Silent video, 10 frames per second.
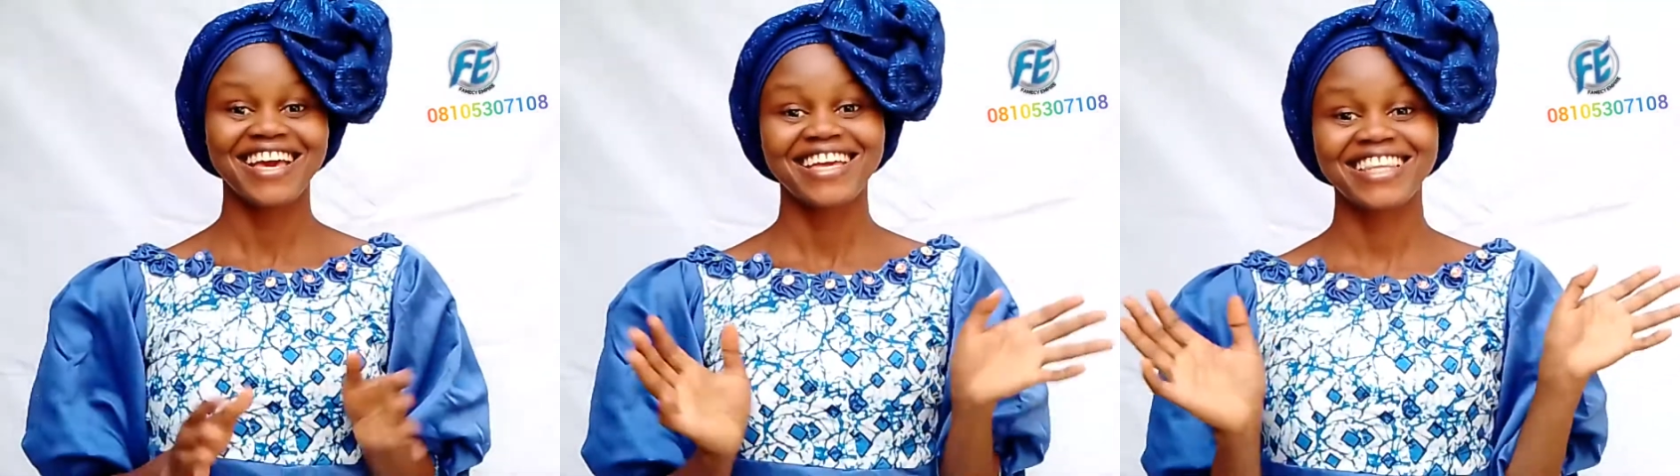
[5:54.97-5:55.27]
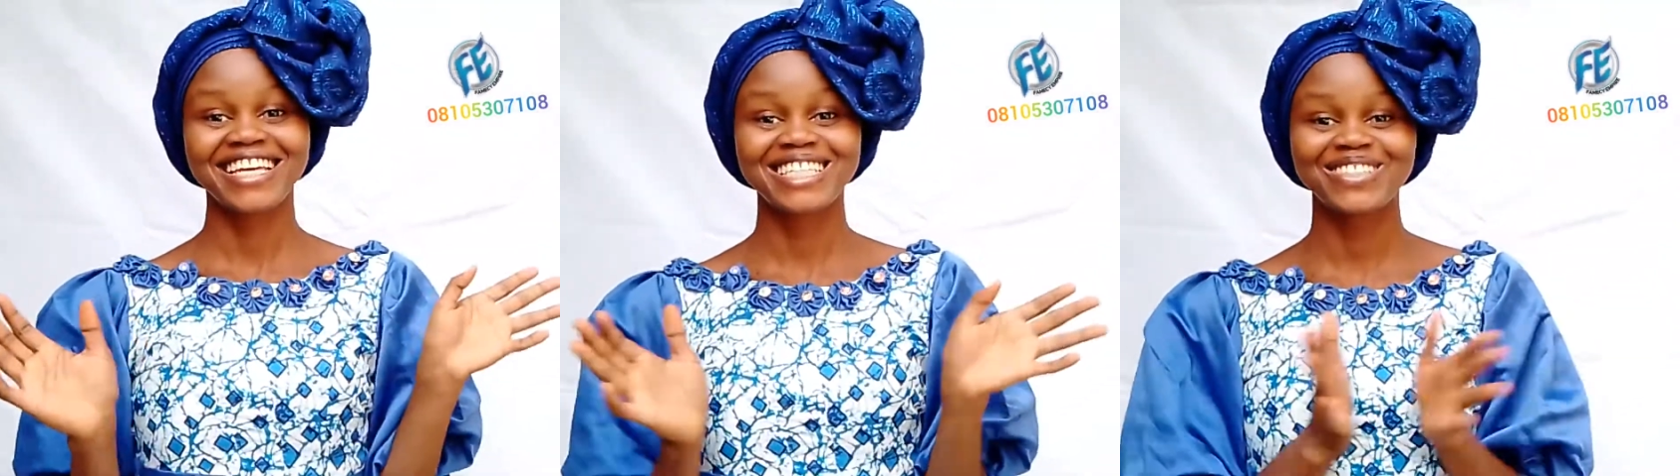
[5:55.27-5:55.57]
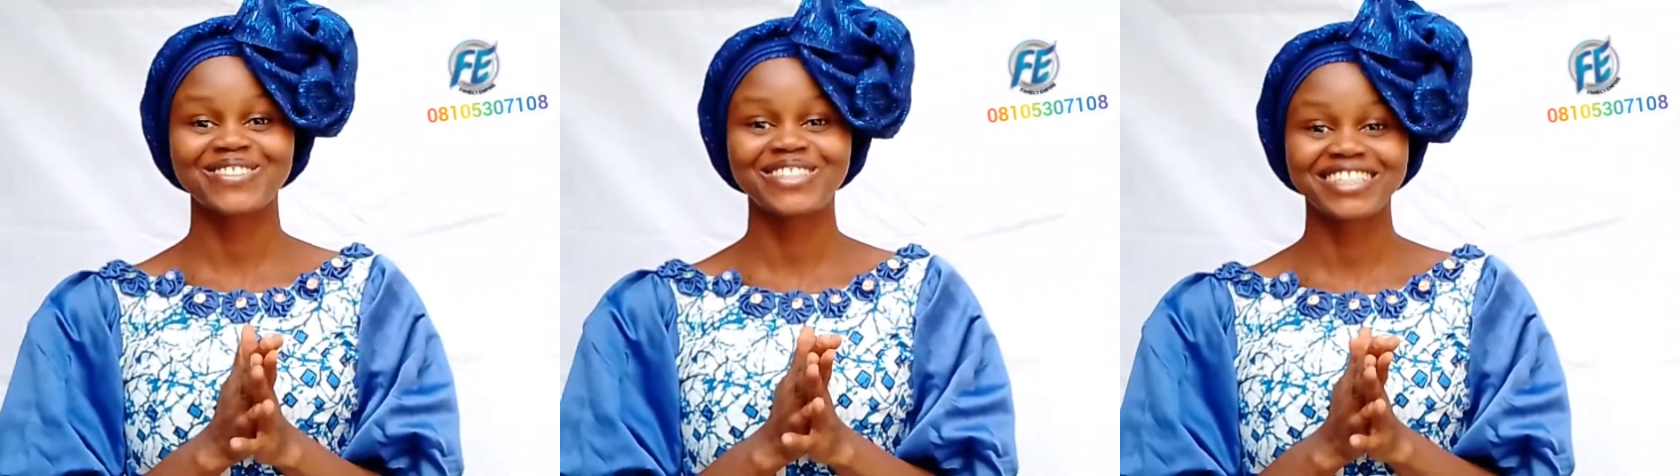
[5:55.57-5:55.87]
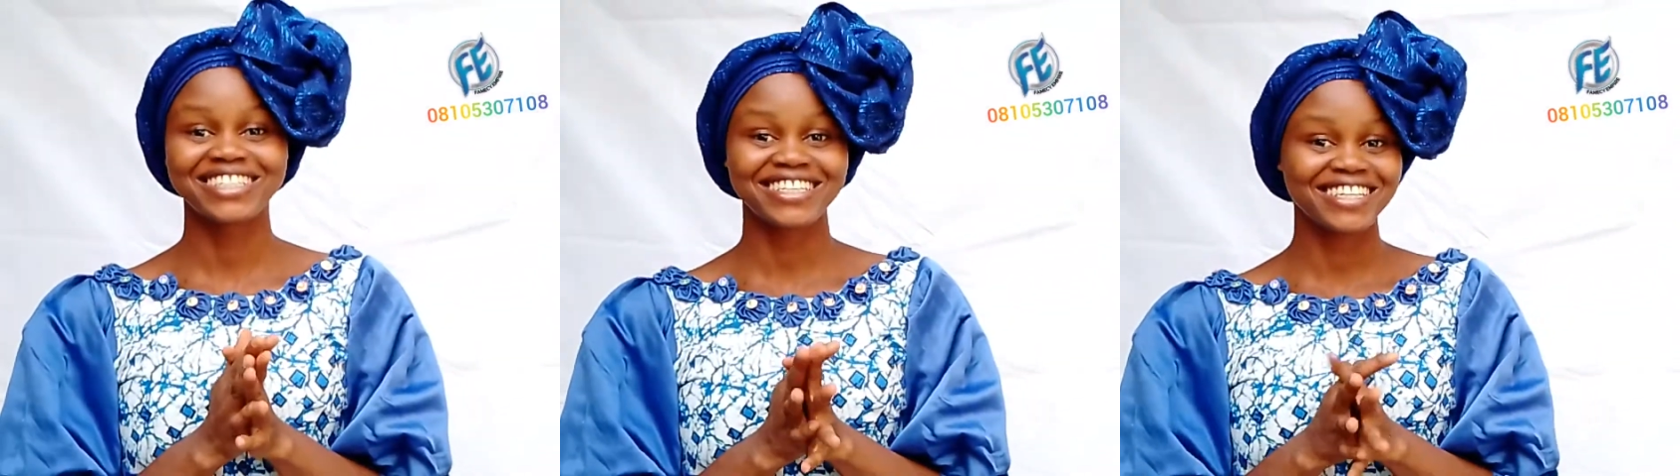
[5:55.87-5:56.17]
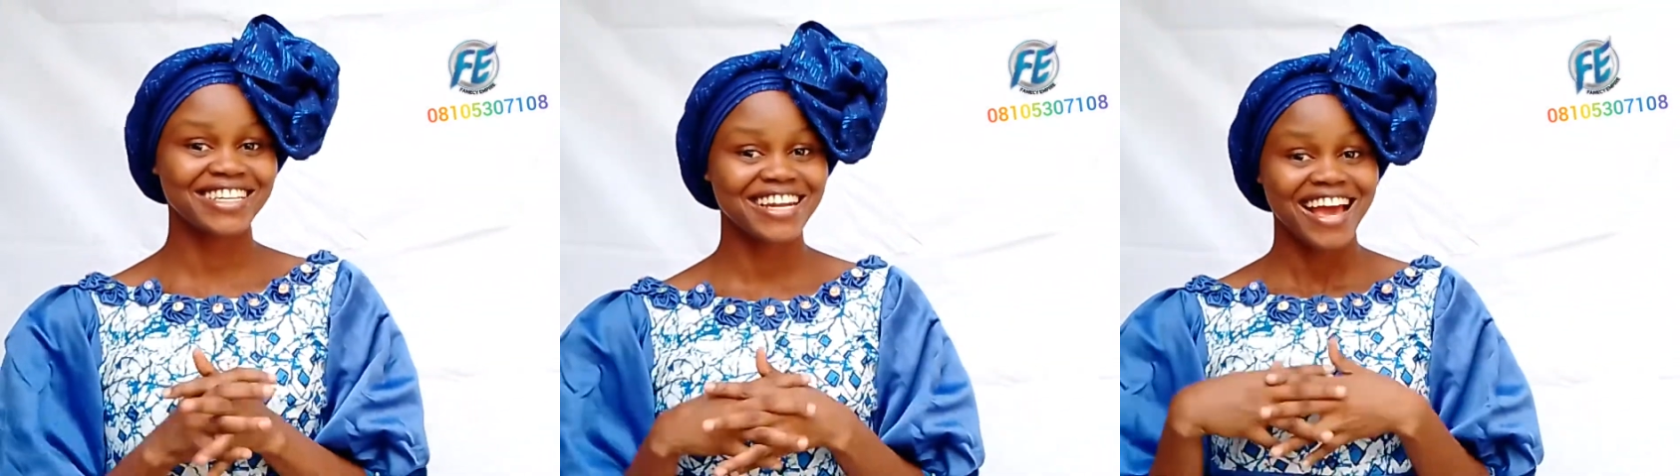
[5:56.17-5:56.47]
Thanks for
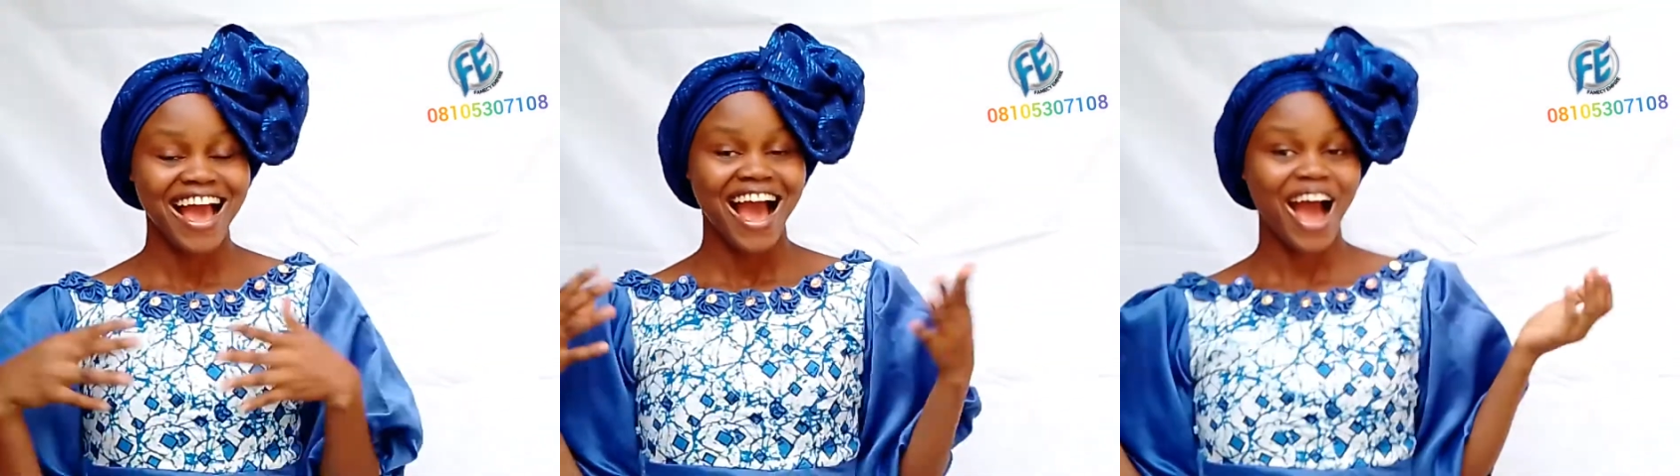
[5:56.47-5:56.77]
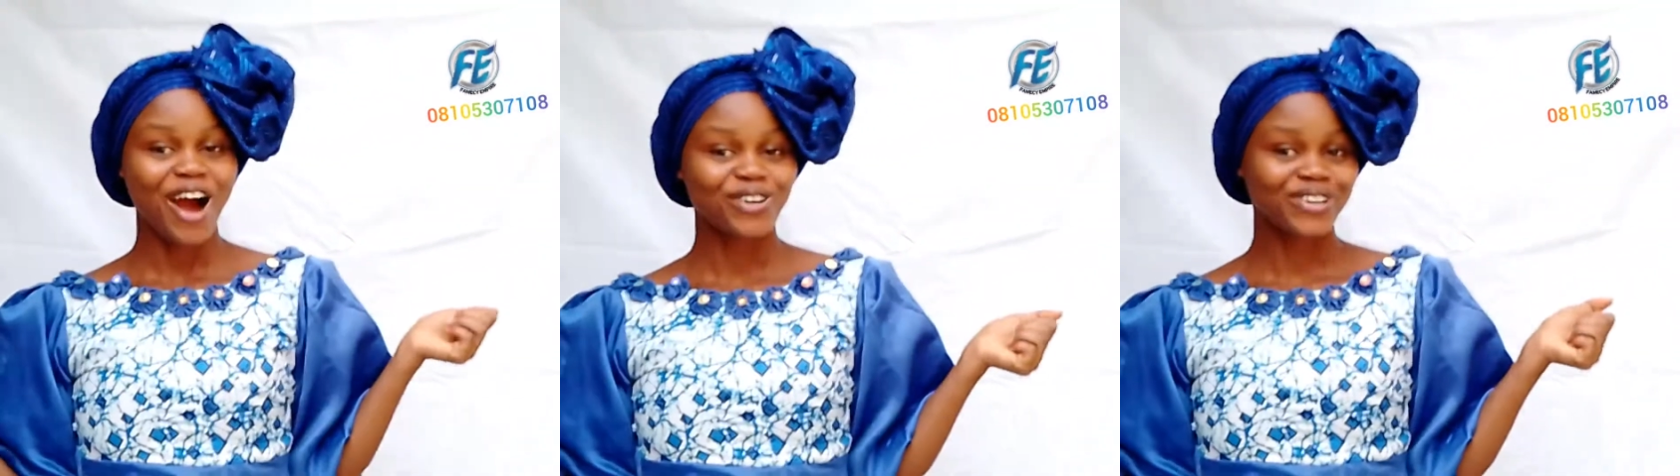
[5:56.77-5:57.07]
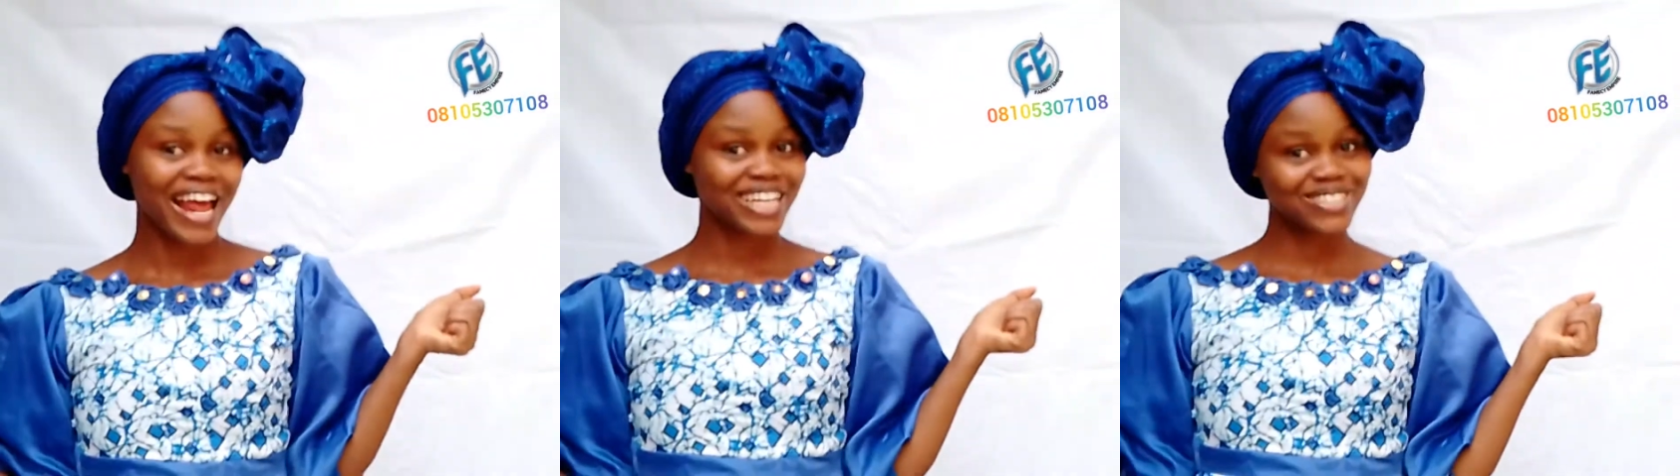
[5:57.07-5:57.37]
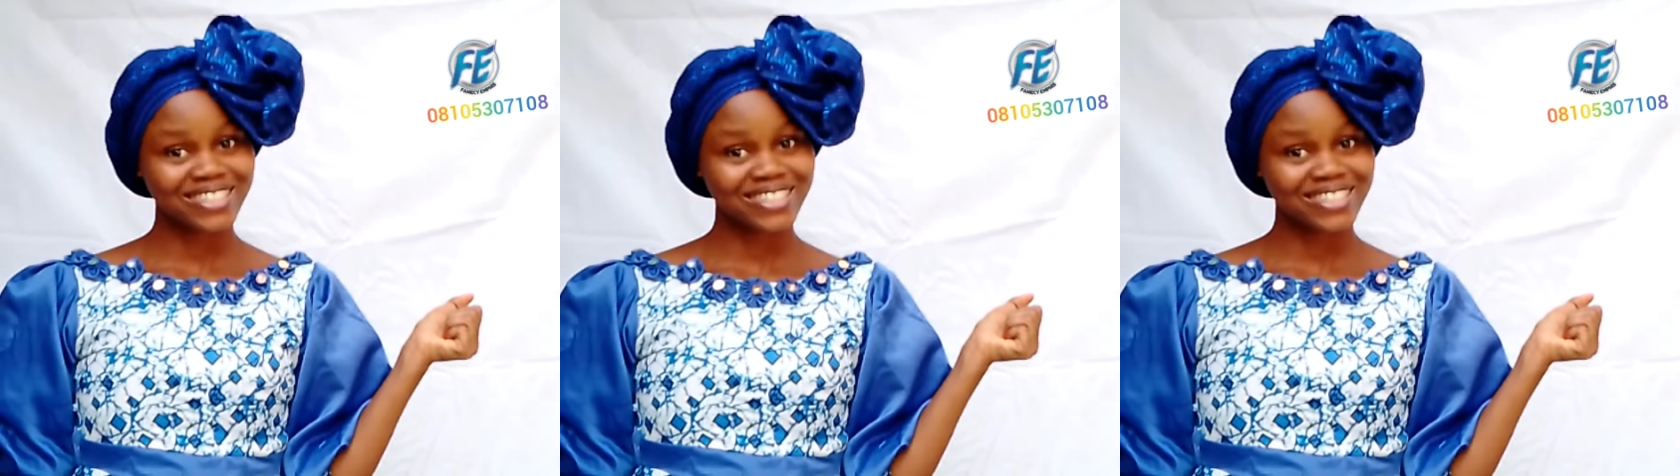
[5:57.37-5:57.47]
watching. I would like to